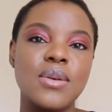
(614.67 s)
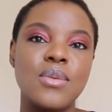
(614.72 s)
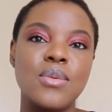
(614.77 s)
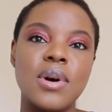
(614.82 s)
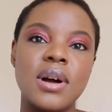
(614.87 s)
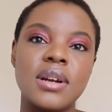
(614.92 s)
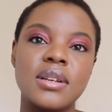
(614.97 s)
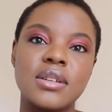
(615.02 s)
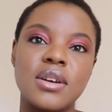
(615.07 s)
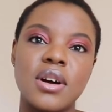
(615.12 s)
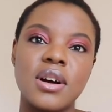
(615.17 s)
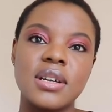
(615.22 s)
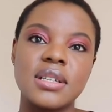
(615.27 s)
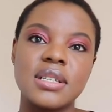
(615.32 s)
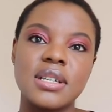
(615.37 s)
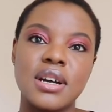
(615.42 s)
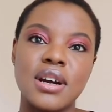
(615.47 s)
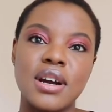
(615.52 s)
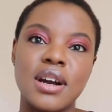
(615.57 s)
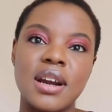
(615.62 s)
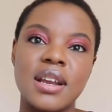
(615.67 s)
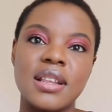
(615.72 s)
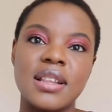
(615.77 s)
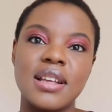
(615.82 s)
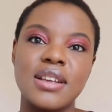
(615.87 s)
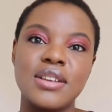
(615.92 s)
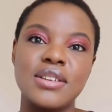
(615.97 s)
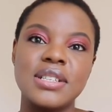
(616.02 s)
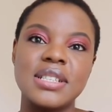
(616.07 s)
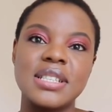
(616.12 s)
one doctor and
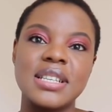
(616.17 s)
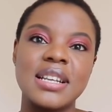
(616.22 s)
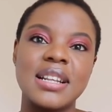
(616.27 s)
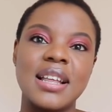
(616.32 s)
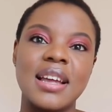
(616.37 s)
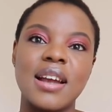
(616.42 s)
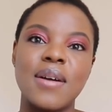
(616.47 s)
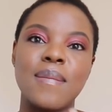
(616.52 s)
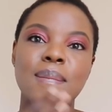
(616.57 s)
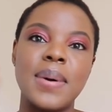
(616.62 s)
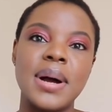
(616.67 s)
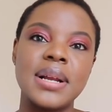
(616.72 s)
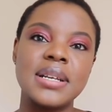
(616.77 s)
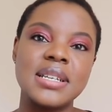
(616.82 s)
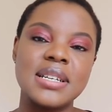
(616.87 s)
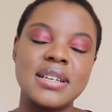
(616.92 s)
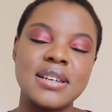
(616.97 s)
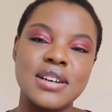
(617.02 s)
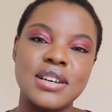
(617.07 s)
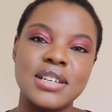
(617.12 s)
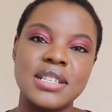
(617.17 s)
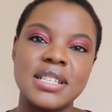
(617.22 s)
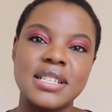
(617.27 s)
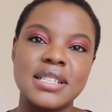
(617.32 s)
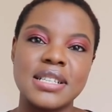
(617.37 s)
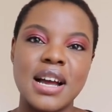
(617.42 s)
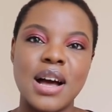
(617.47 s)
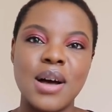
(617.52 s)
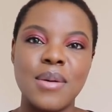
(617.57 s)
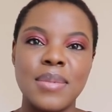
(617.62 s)
then you see like a bunch of
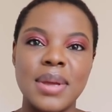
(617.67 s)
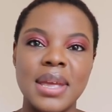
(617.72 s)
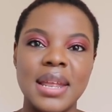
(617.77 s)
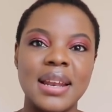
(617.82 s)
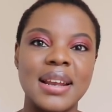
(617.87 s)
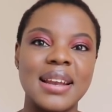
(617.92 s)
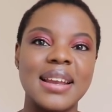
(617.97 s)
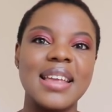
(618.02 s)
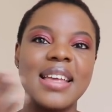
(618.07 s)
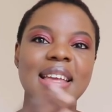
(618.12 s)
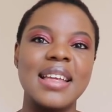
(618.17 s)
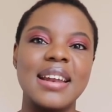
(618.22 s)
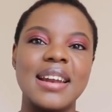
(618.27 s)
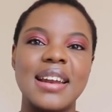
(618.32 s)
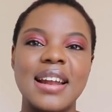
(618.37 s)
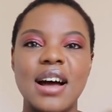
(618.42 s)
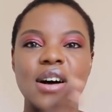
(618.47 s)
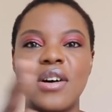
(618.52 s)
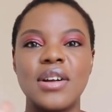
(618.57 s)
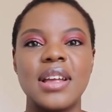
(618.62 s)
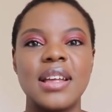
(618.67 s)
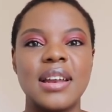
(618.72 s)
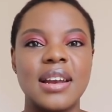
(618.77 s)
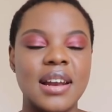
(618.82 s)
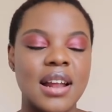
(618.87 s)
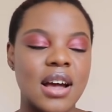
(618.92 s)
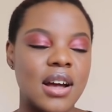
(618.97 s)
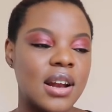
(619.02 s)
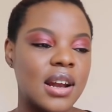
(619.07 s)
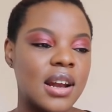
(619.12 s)
nurses coming in and out, in
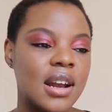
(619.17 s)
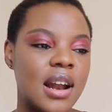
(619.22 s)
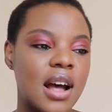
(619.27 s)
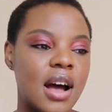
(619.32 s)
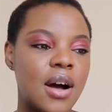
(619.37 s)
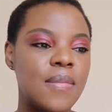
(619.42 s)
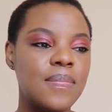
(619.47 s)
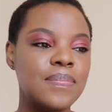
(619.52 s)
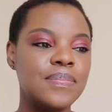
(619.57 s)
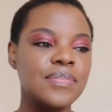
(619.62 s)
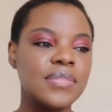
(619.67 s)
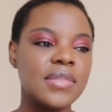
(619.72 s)
and out, in and out.